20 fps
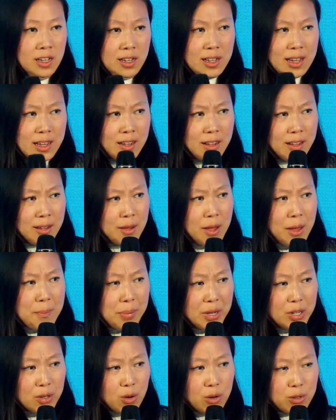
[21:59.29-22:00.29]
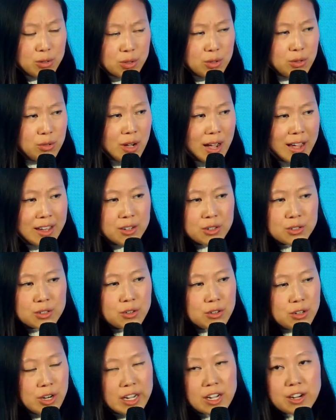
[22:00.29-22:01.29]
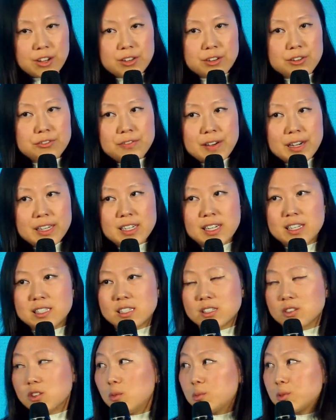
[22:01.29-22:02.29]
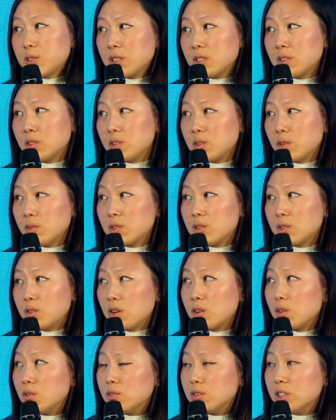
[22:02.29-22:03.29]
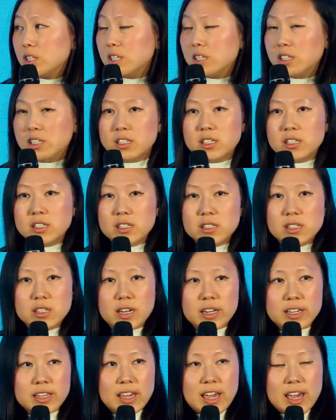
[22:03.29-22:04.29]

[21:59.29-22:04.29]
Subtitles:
But also, I don't know, like other financing options. So it's not only like